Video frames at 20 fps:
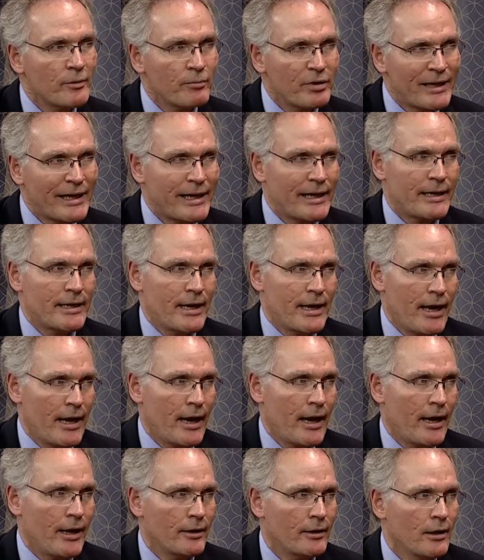to plan
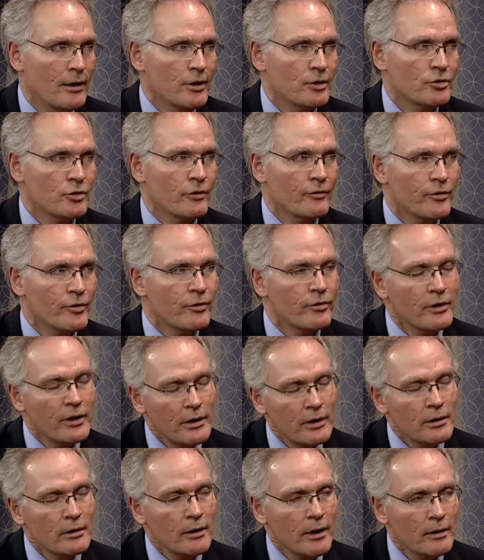ahead. So if you're
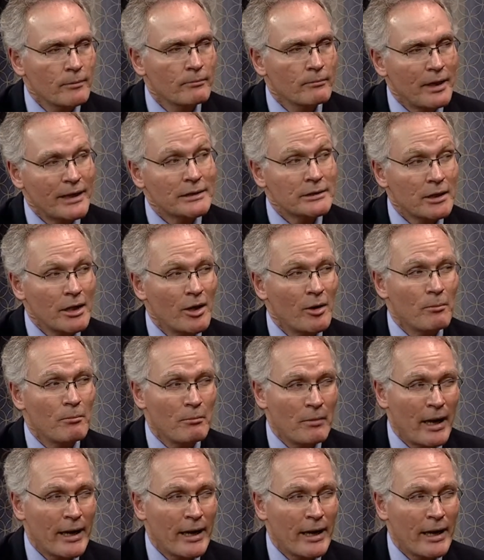thinking that my child